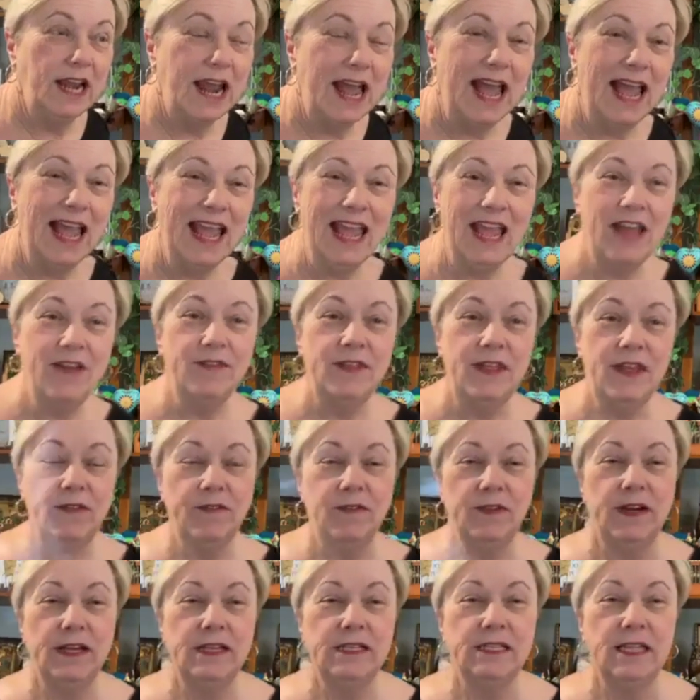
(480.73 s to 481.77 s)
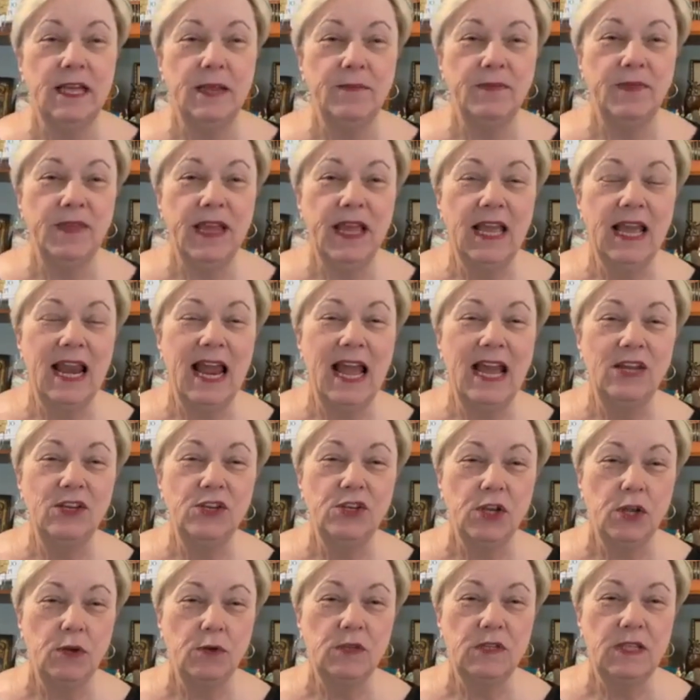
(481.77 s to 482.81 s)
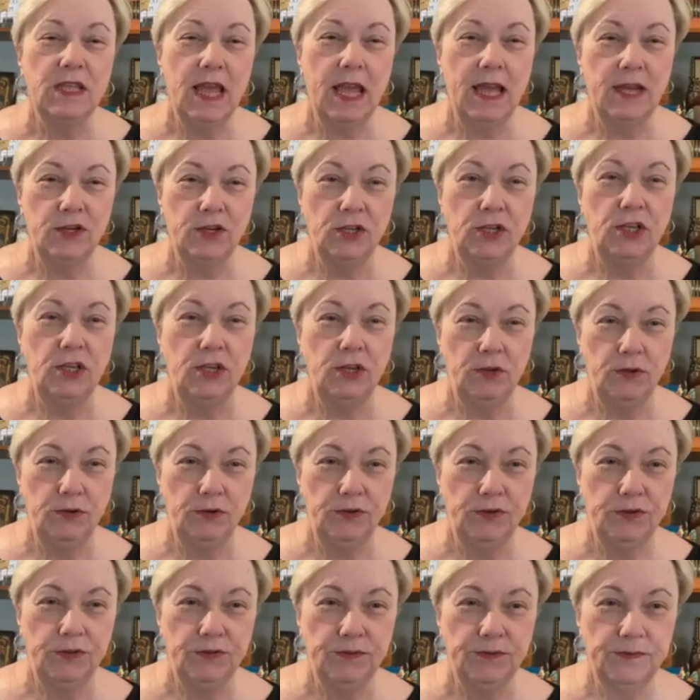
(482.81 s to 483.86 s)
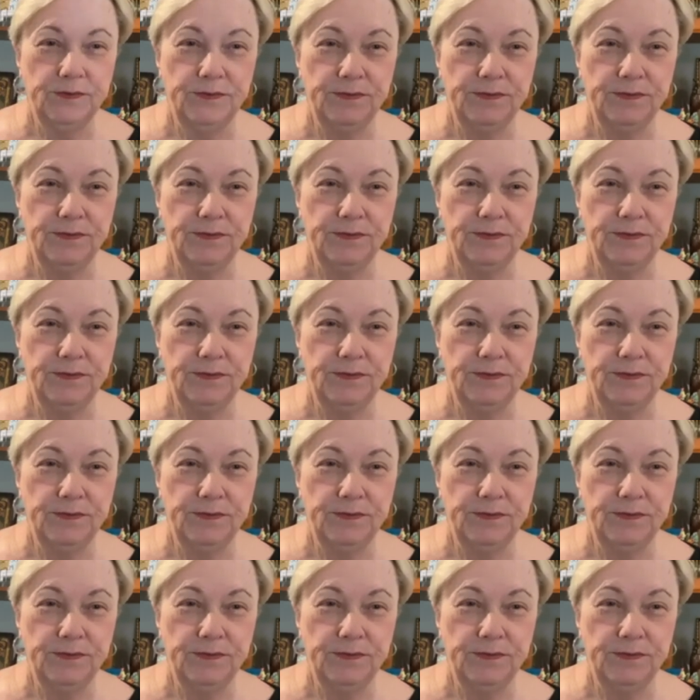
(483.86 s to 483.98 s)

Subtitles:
I have that very same thing, and I chose that to use.